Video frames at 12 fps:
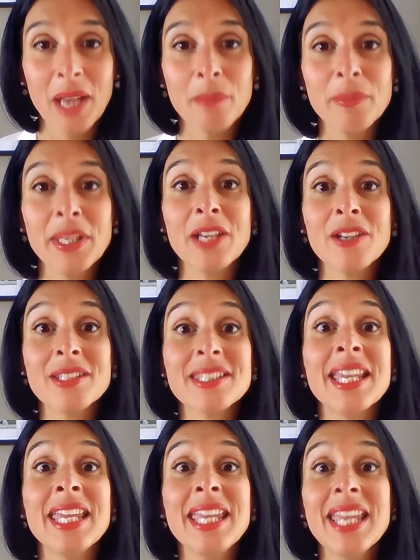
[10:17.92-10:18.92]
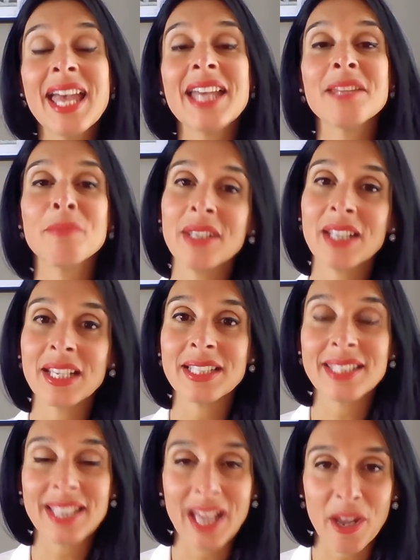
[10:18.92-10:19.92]
because he had been a
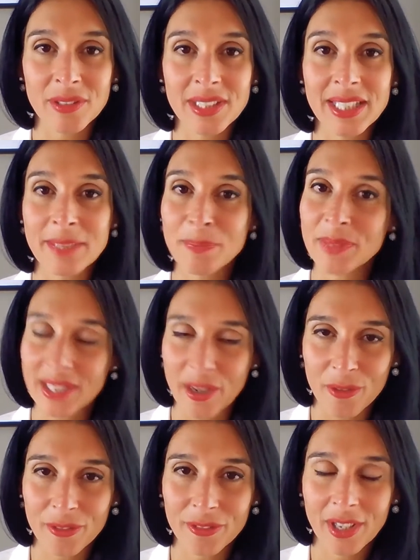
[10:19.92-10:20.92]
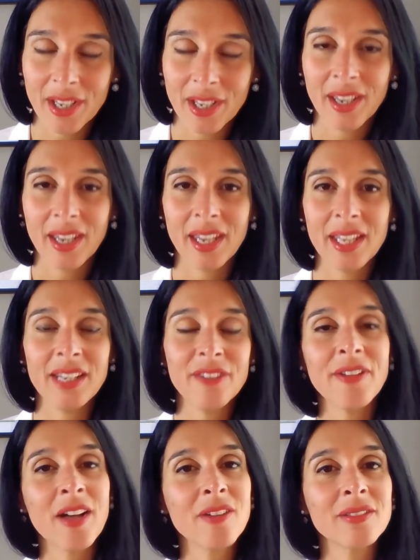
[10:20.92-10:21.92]
scout himself, and he
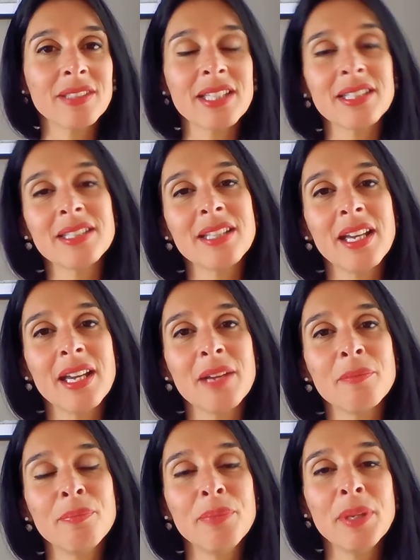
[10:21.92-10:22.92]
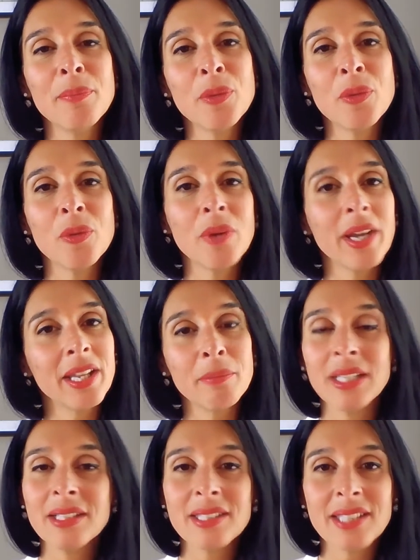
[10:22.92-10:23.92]
found that people who had
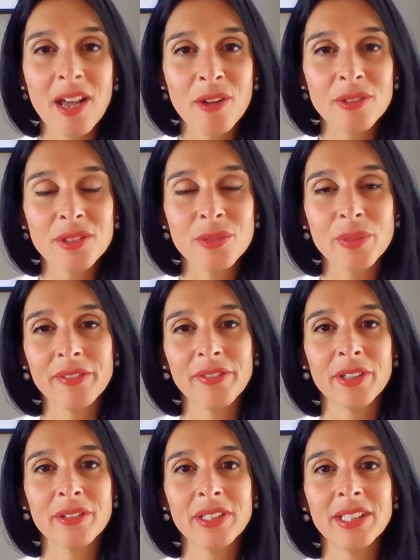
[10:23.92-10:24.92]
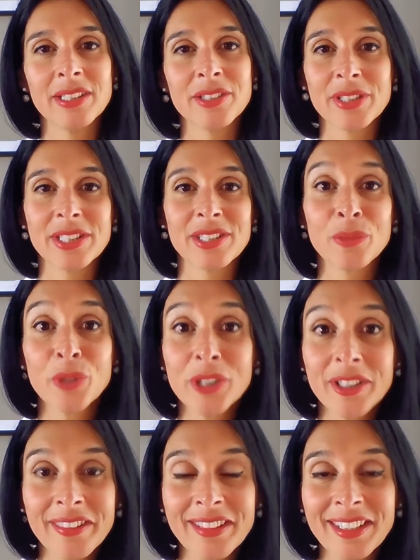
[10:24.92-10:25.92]
been scouts were very
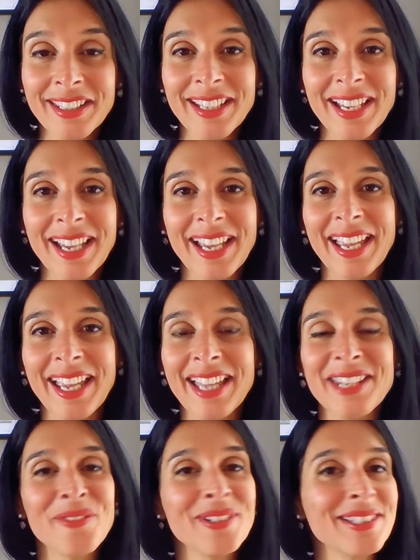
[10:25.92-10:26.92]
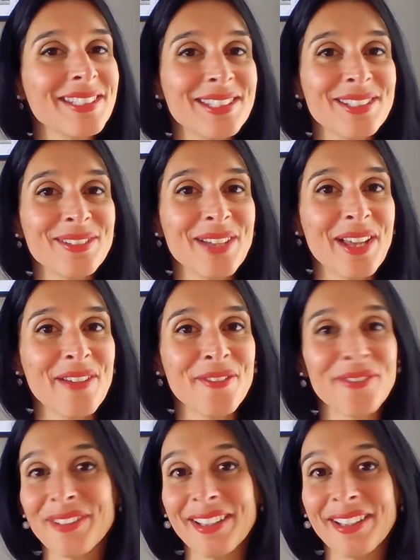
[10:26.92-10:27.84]
trustworthy, and he wanted to have,